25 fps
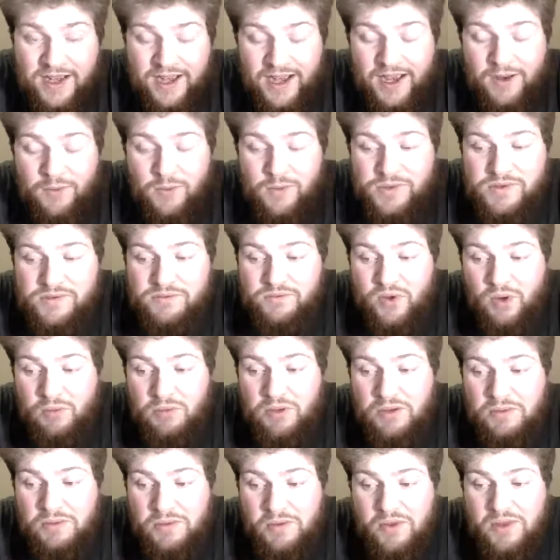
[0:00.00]
I would
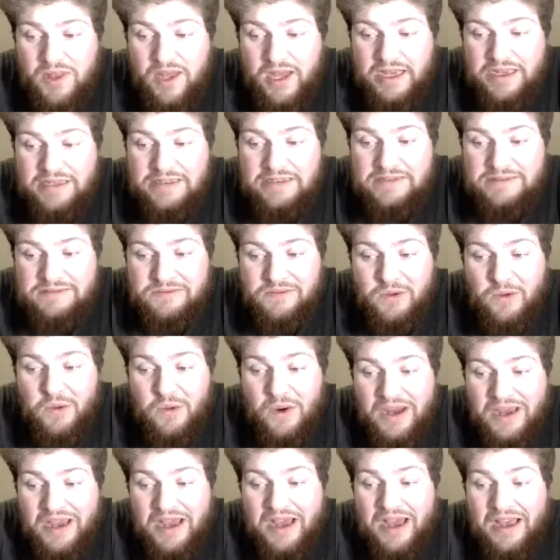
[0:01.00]
probably put that
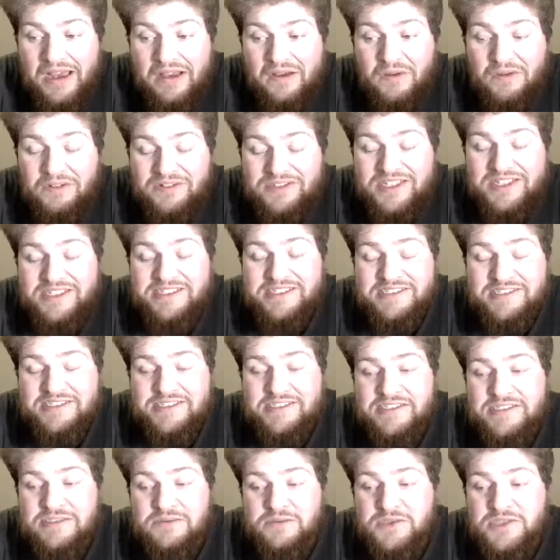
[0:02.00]
quite high on the list,
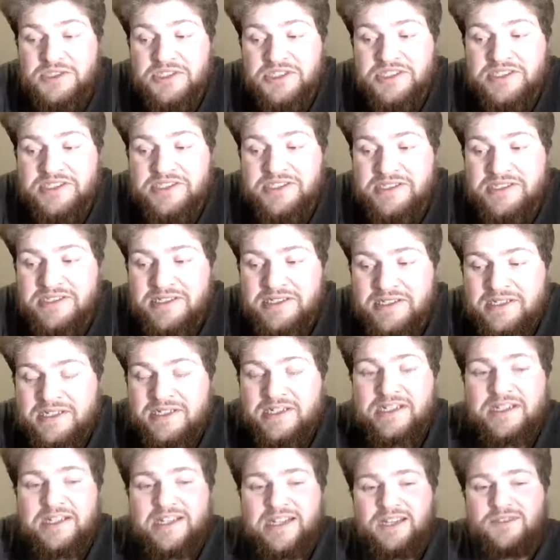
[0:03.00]
because it
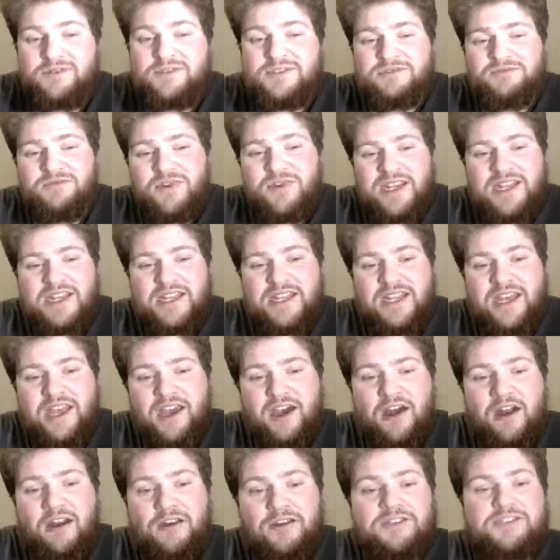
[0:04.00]
was right in the
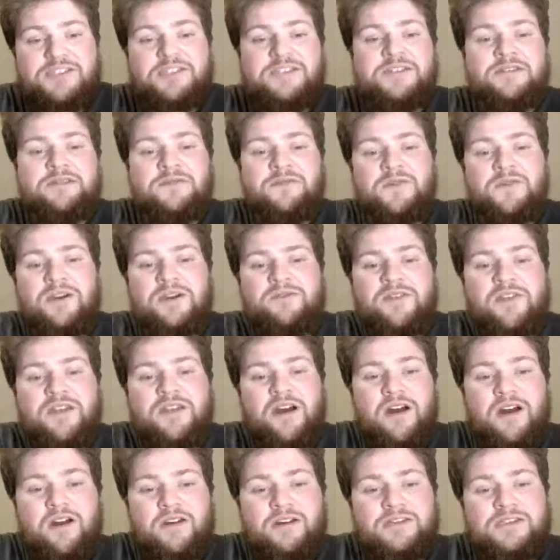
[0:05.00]
heart, wherever the
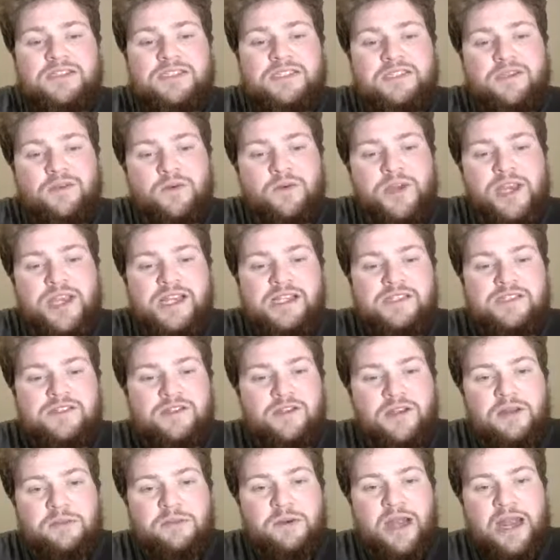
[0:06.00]
heart is located
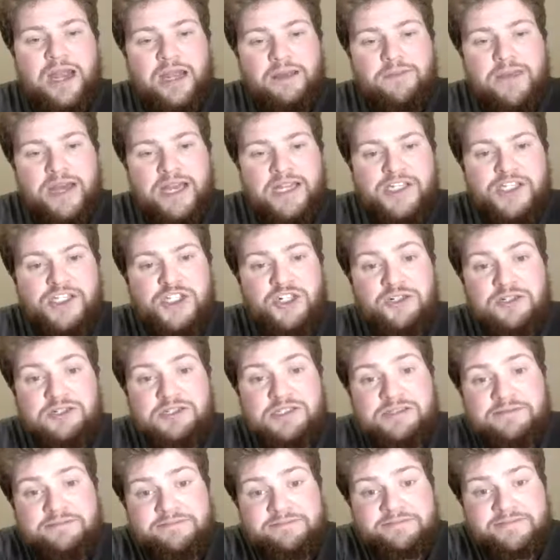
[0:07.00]
on the Pac-Man
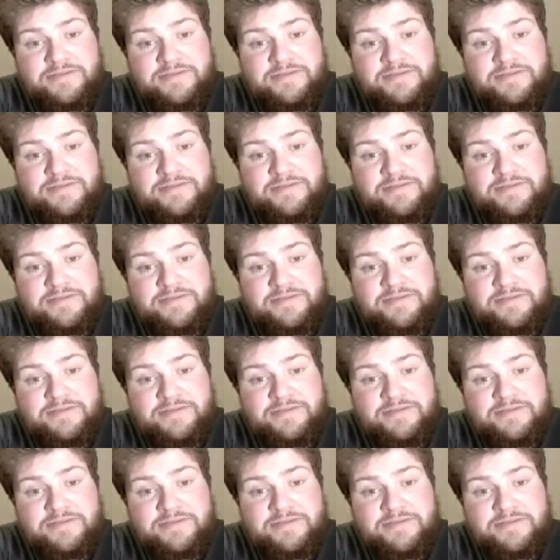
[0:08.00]
shirt.